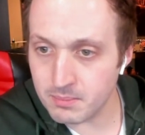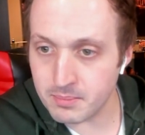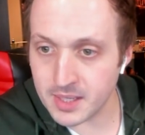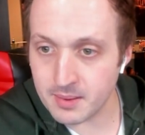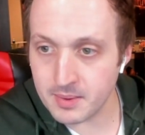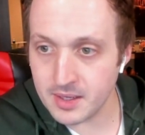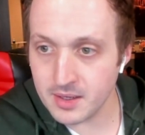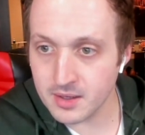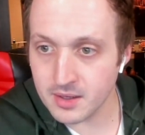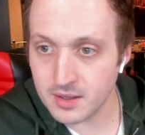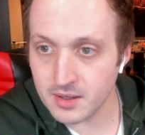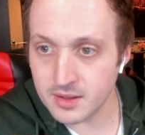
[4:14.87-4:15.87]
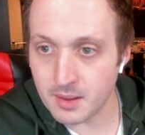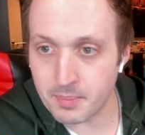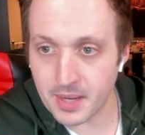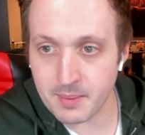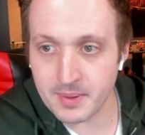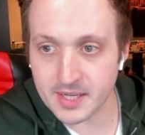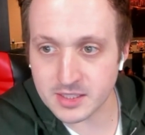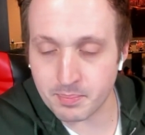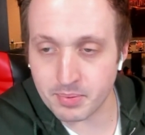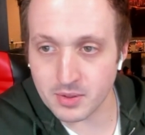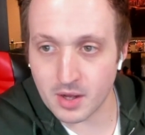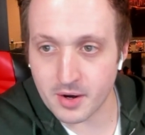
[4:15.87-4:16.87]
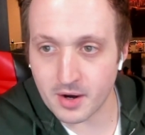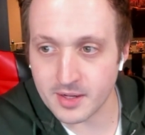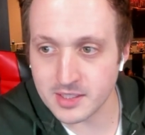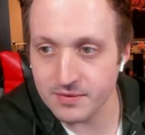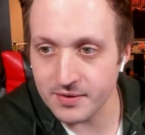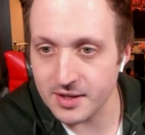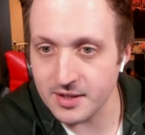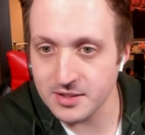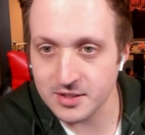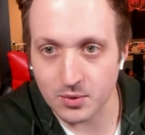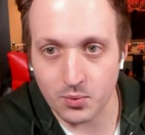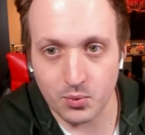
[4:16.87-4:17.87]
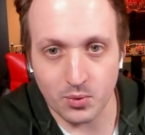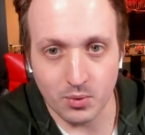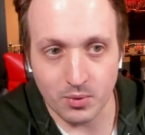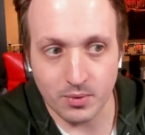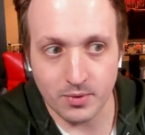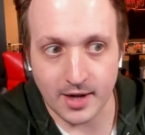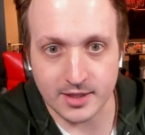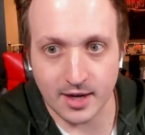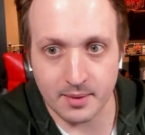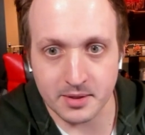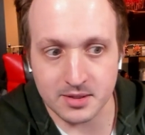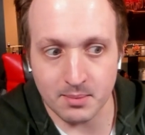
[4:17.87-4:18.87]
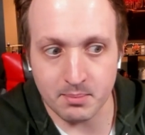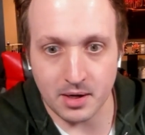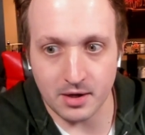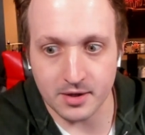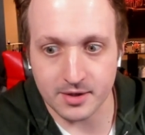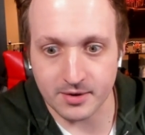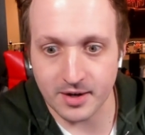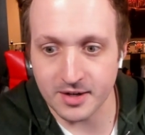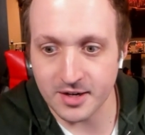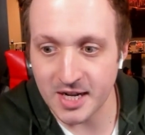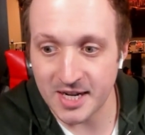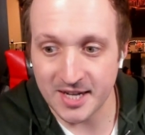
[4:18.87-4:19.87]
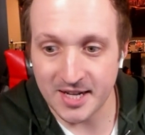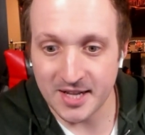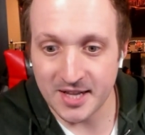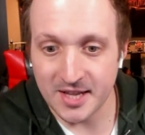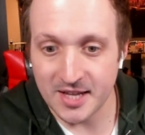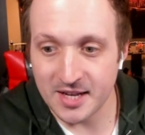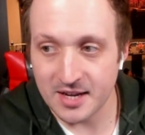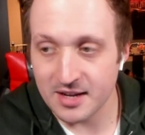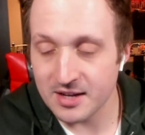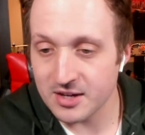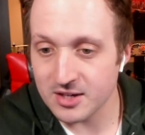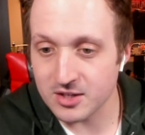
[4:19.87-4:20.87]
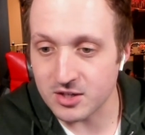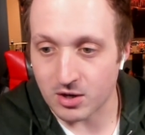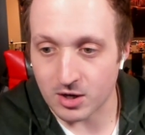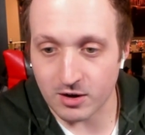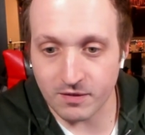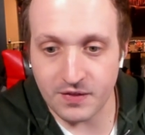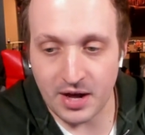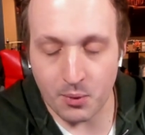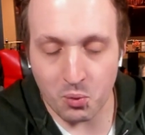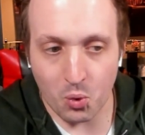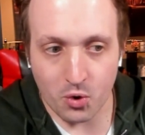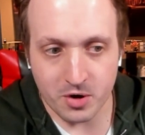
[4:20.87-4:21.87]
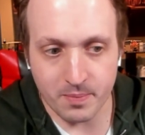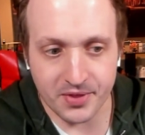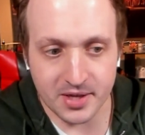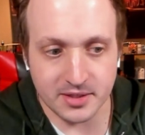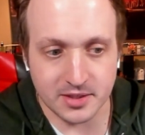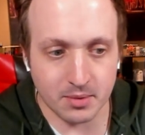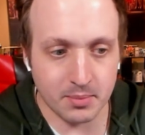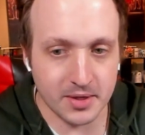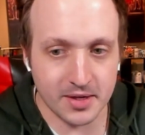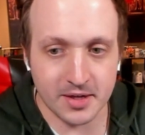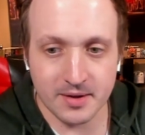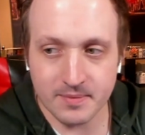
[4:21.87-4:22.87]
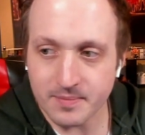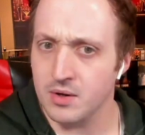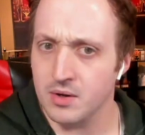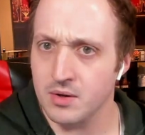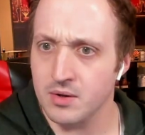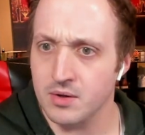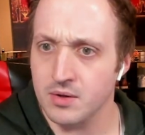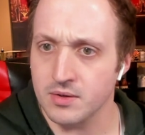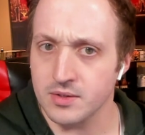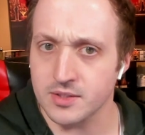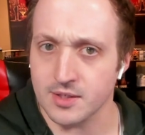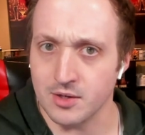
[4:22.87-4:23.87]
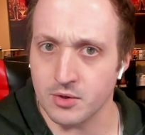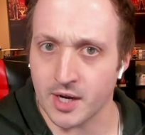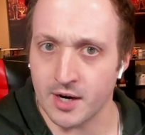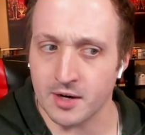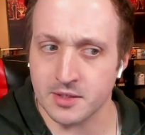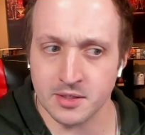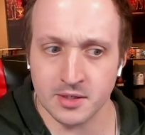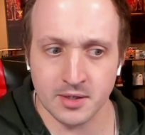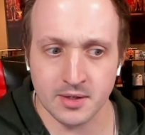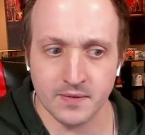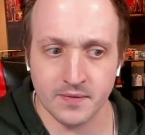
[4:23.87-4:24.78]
Baby, and the baby gets blood on its face. Ooh, that's gotta be symbolic, right? Carve that warmth into me. It's a new character.